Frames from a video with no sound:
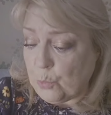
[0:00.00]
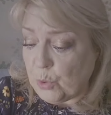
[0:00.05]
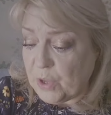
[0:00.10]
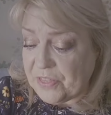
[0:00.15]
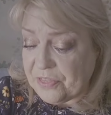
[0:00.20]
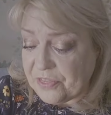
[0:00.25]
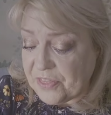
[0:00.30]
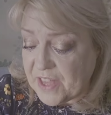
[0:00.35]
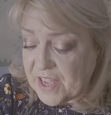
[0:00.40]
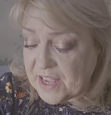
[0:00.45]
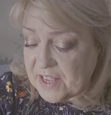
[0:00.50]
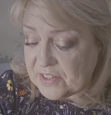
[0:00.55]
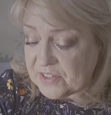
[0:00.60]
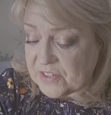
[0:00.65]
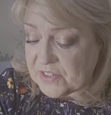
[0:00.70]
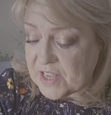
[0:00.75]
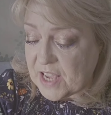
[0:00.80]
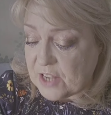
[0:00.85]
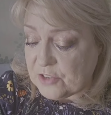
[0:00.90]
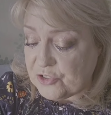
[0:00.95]
with
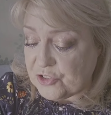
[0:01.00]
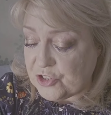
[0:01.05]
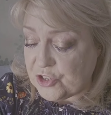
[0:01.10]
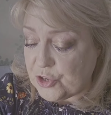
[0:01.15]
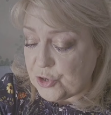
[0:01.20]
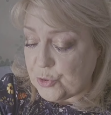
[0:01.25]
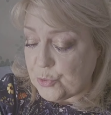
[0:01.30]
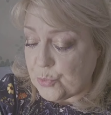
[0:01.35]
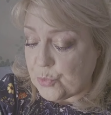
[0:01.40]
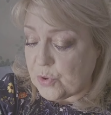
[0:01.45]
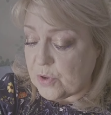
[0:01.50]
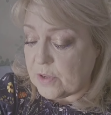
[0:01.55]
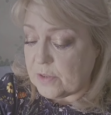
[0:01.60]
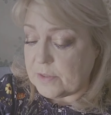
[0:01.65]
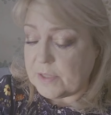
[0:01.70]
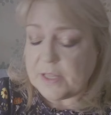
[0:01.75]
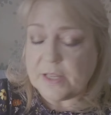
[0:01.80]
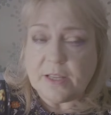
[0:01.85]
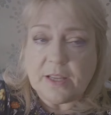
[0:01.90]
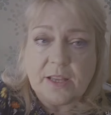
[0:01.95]
this, I do.
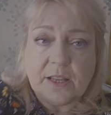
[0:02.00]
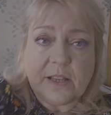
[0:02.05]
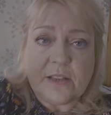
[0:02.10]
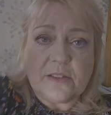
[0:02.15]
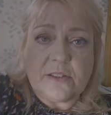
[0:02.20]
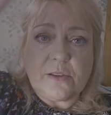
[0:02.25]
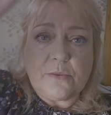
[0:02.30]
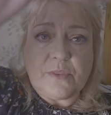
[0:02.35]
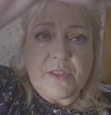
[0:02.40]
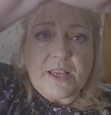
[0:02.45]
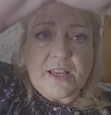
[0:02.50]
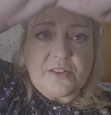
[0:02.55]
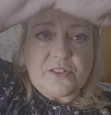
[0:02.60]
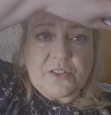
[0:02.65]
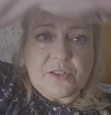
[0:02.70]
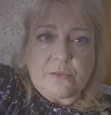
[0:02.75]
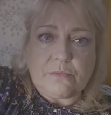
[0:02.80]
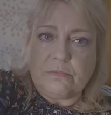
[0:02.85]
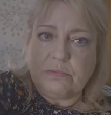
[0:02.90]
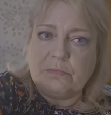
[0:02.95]
So
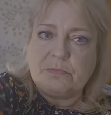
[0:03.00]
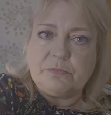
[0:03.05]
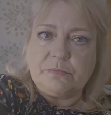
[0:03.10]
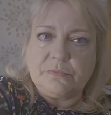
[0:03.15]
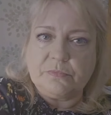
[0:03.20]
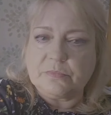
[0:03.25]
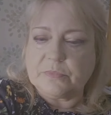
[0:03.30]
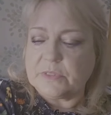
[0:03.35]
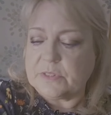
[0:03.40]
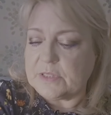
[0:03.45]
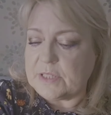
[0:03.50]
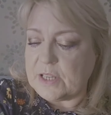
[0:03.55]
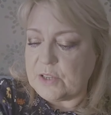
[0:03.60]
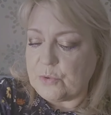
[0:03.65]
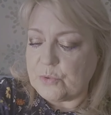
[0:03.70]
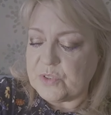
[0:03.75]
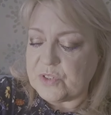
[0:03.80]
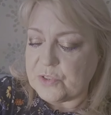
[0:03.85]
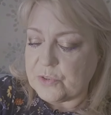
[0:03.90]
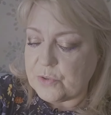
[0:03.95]
this,
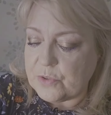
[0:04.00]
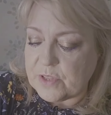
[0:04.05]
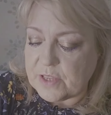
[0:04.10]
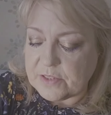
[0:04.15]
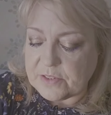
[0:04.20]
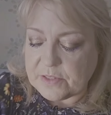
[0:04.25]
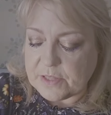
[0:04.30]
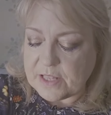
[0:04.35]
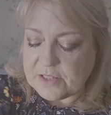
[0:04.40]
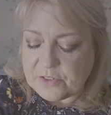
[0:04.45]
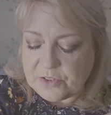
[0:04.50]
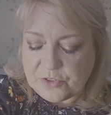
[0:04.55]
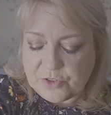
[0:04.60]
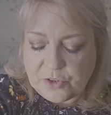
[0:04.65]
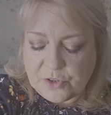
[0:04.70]
I always do this.